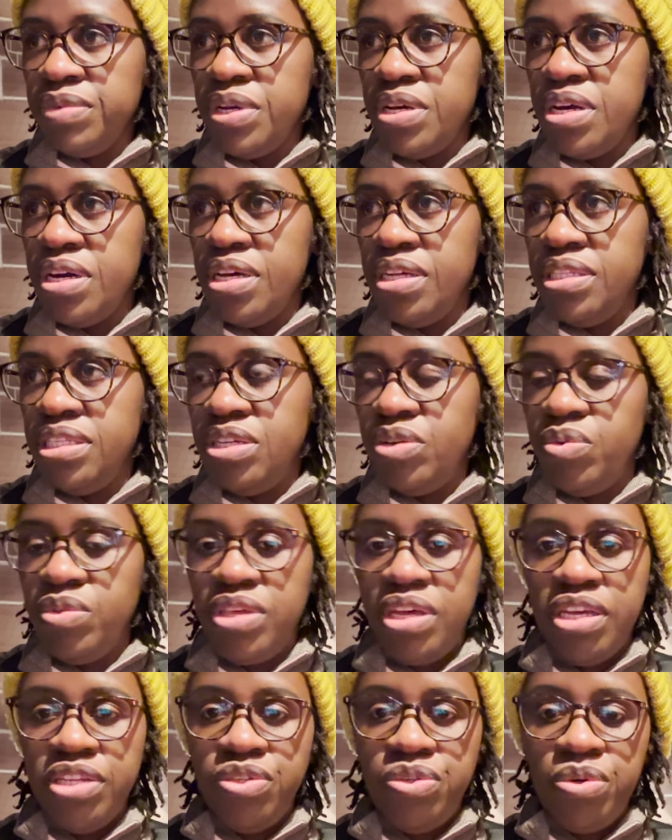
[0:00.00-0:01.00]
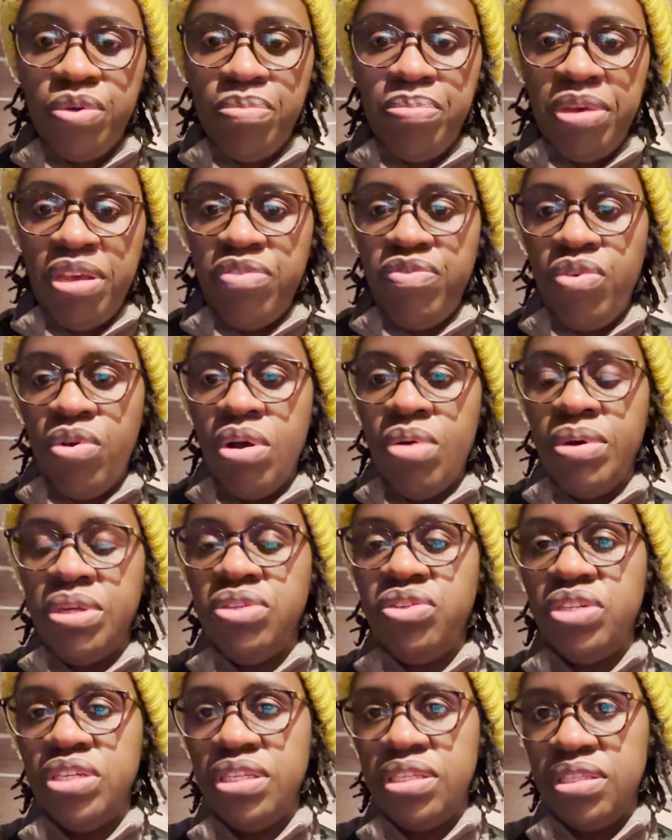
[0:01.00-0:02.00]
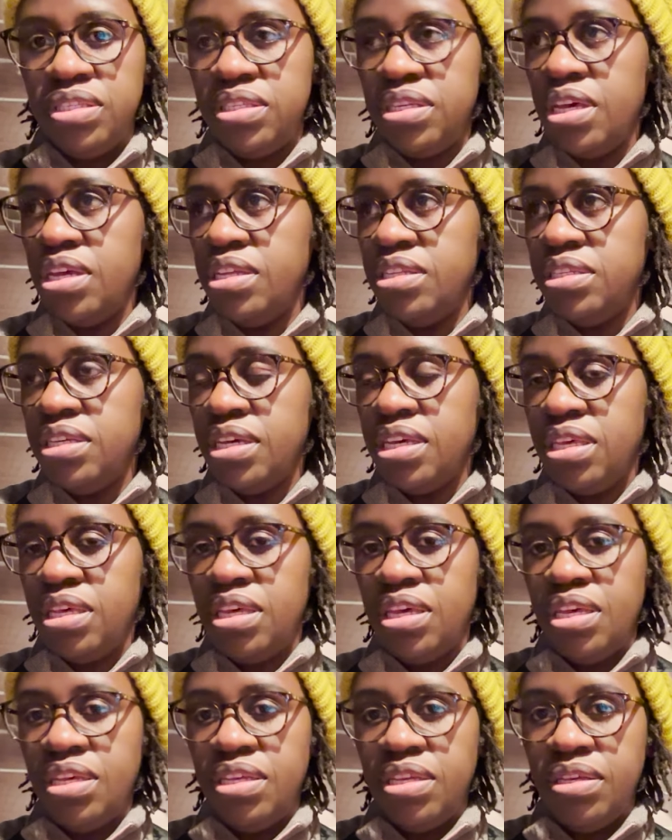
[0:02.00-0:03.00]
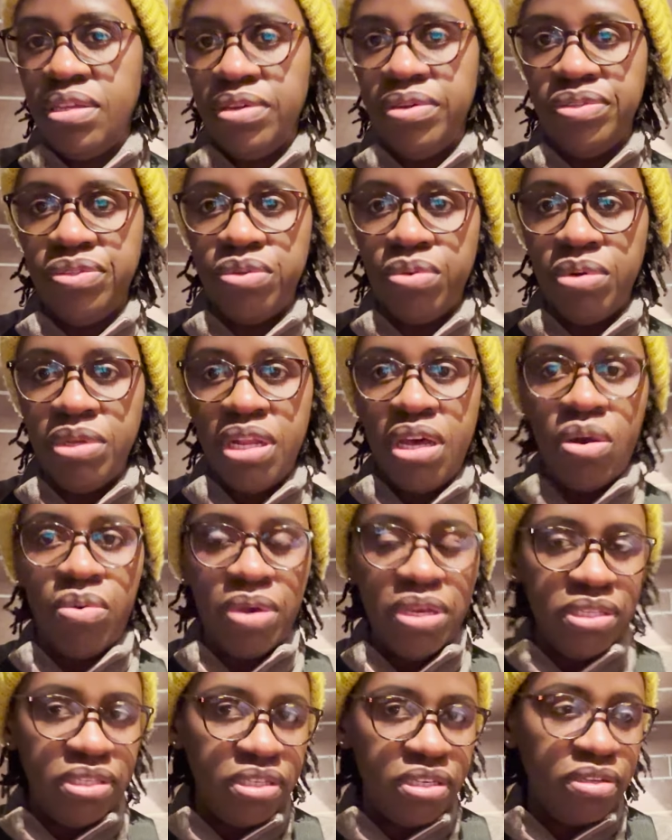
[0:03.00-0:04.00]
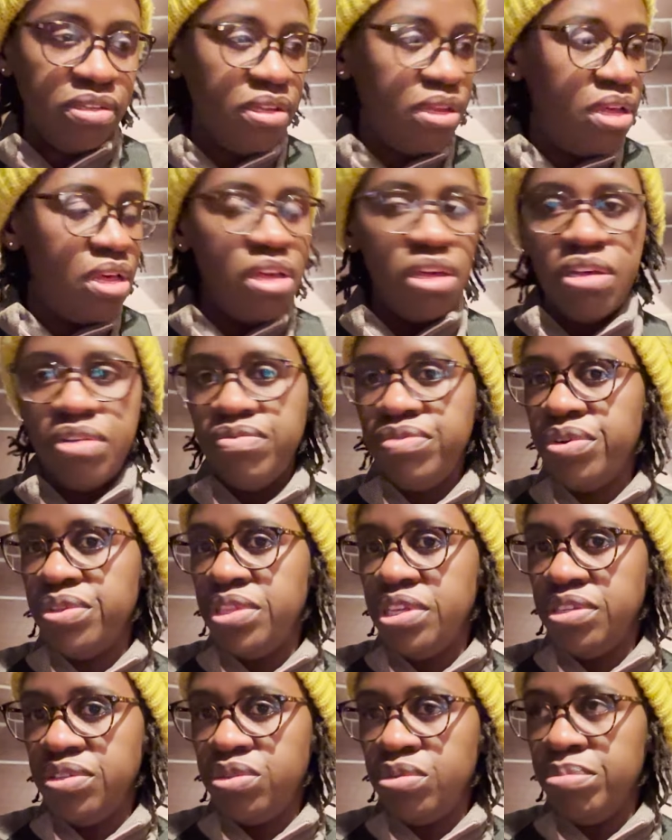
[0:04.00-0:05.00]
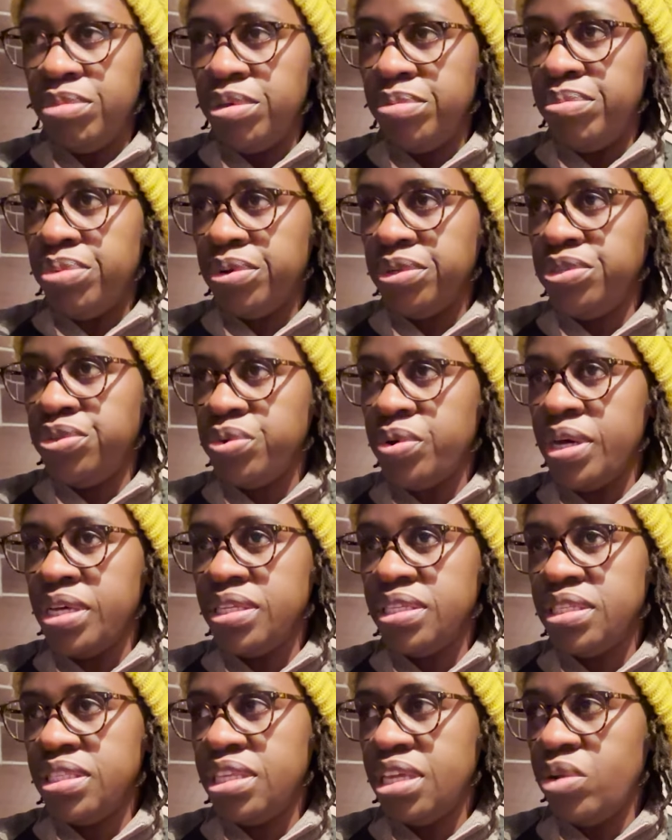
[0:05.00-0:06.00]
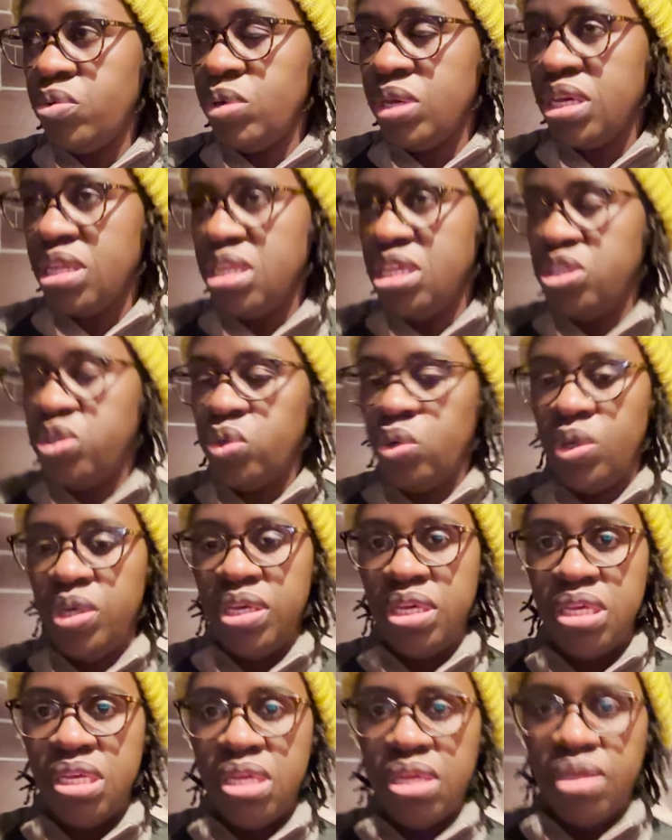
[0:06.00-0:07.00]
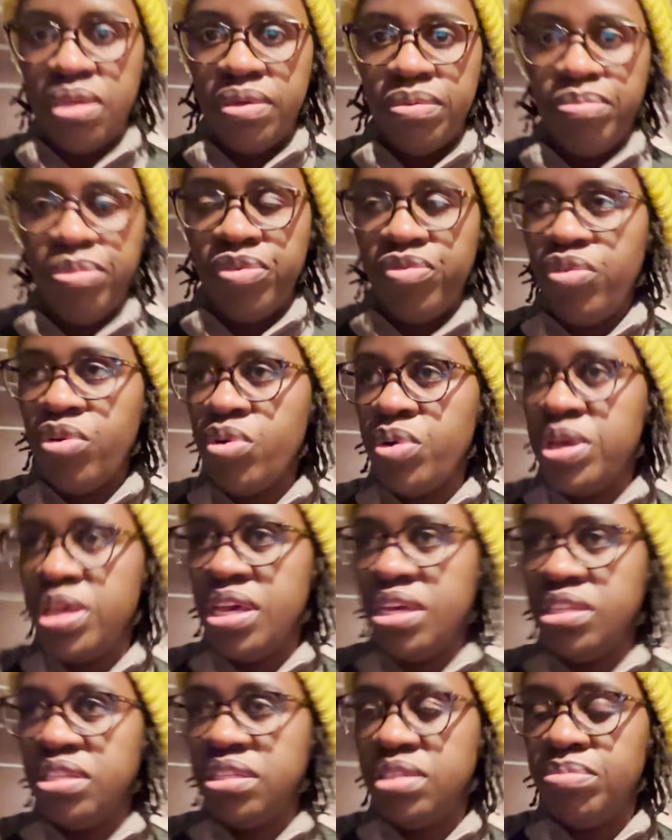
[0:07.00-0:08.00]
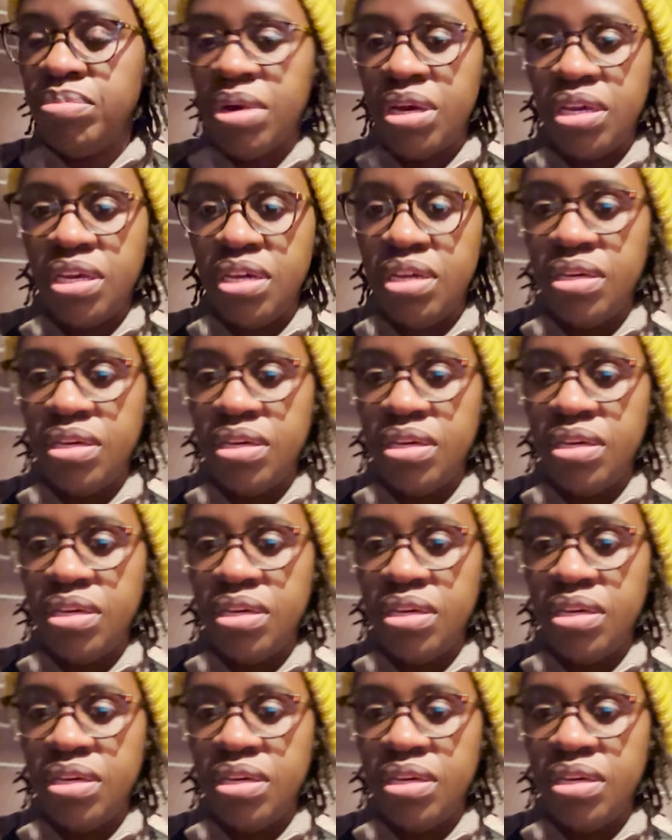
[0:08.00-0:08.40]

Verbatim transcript: uh, till there to pay for our drinks and the cake. So we're now waiting for this to be brought to us, then we can enjoy before we head back